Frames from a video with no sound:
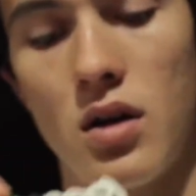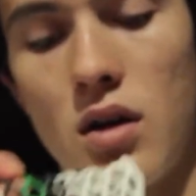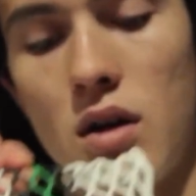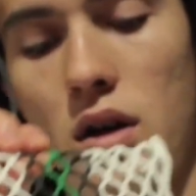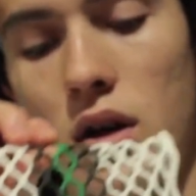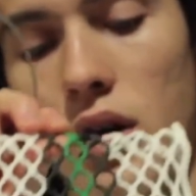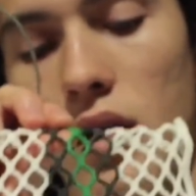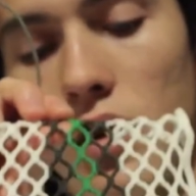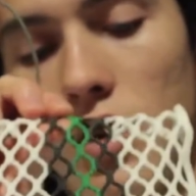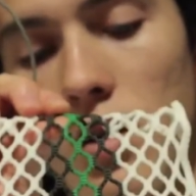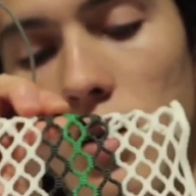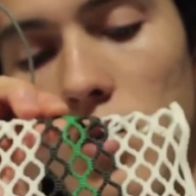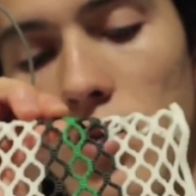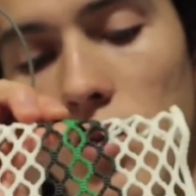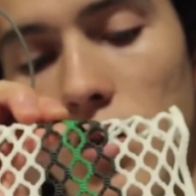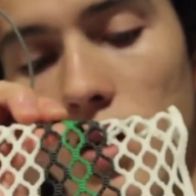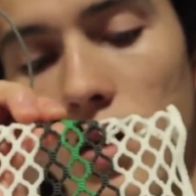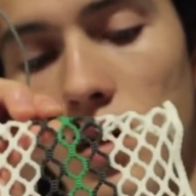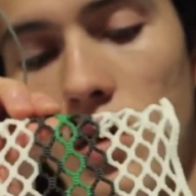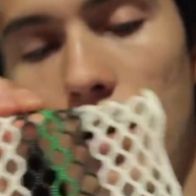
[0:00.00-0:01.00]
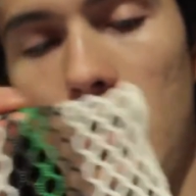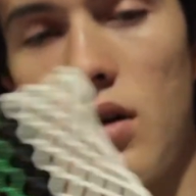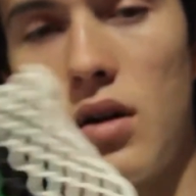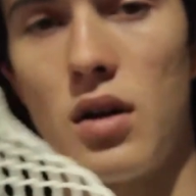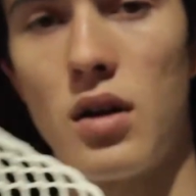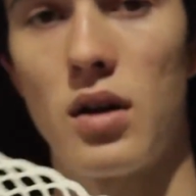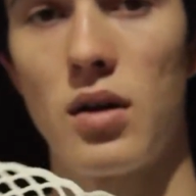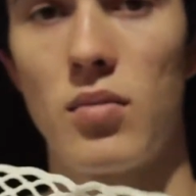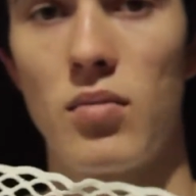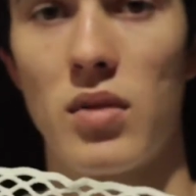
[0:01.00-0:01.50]
Kelly green
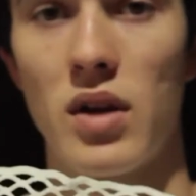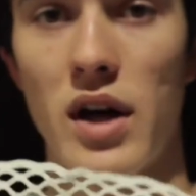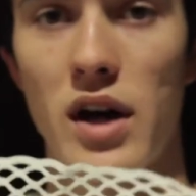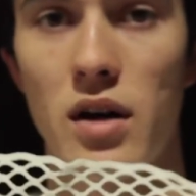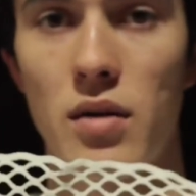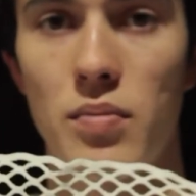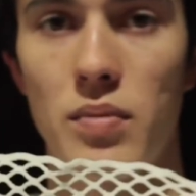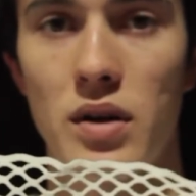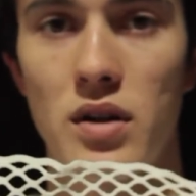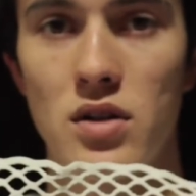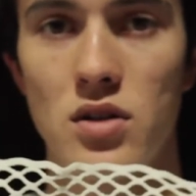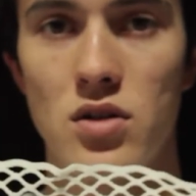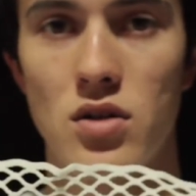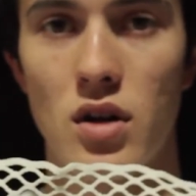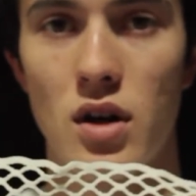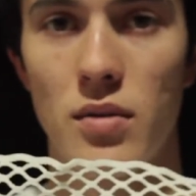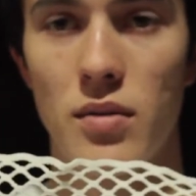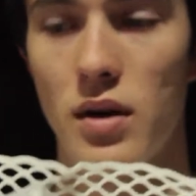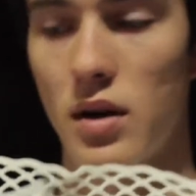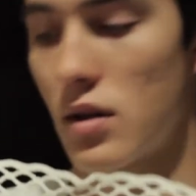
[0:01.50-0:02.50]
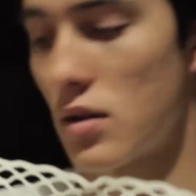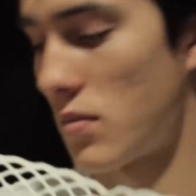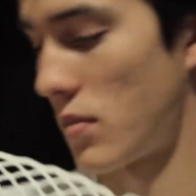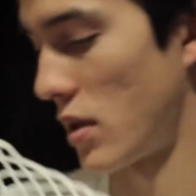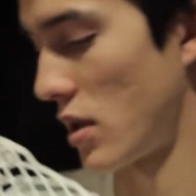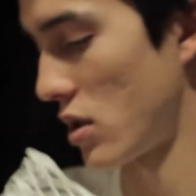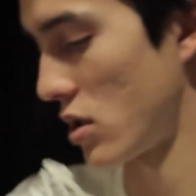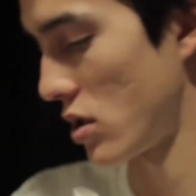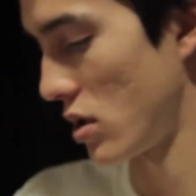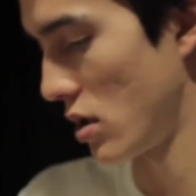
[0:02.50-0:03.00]
and black pinstripe X
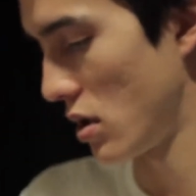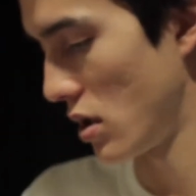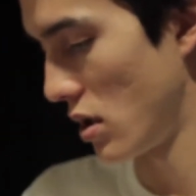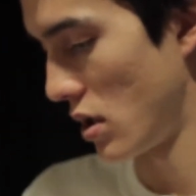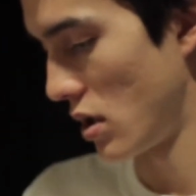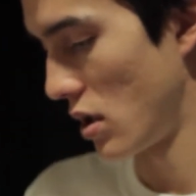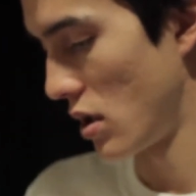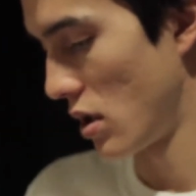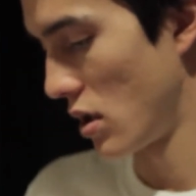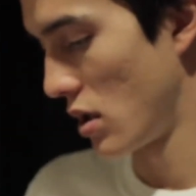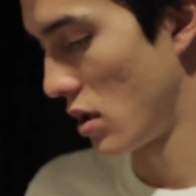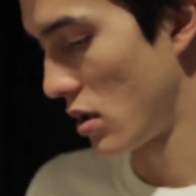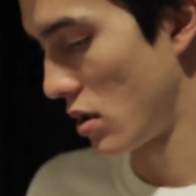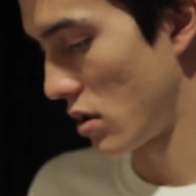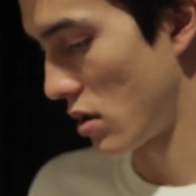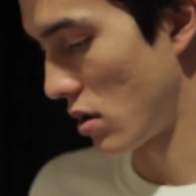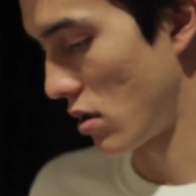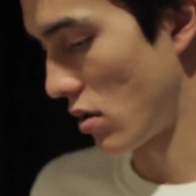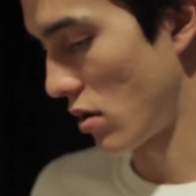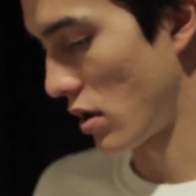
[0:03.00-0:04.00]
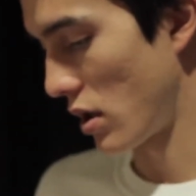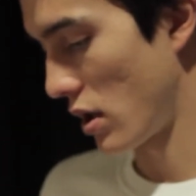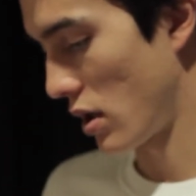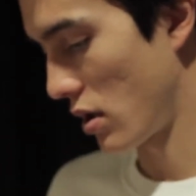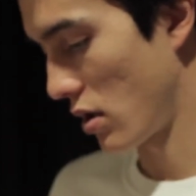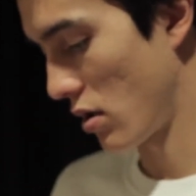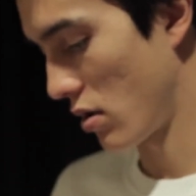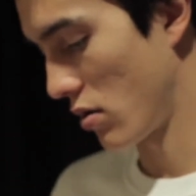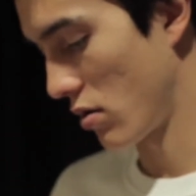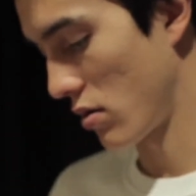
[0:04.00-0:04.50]
mesh to go ahead
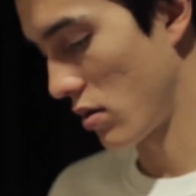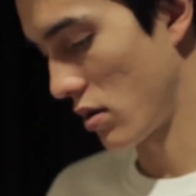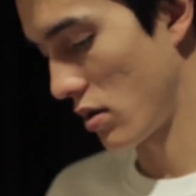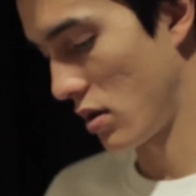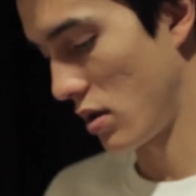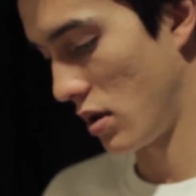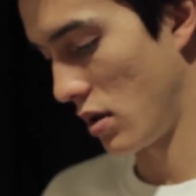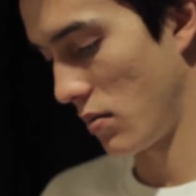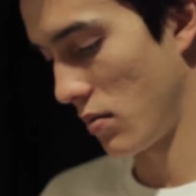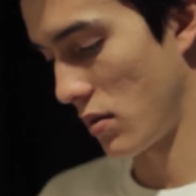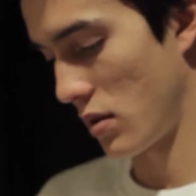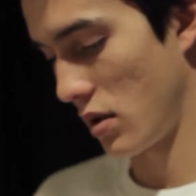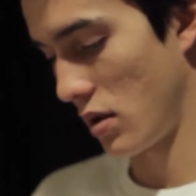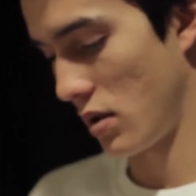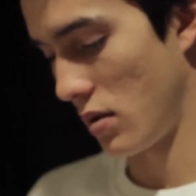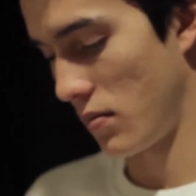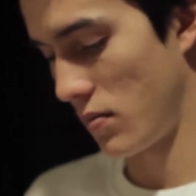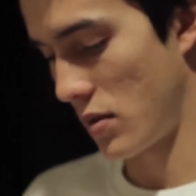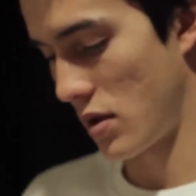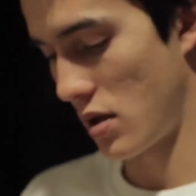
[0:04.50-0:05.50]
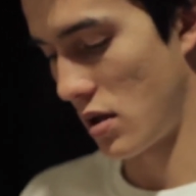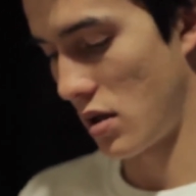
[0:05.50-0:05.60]
and go with the team theme.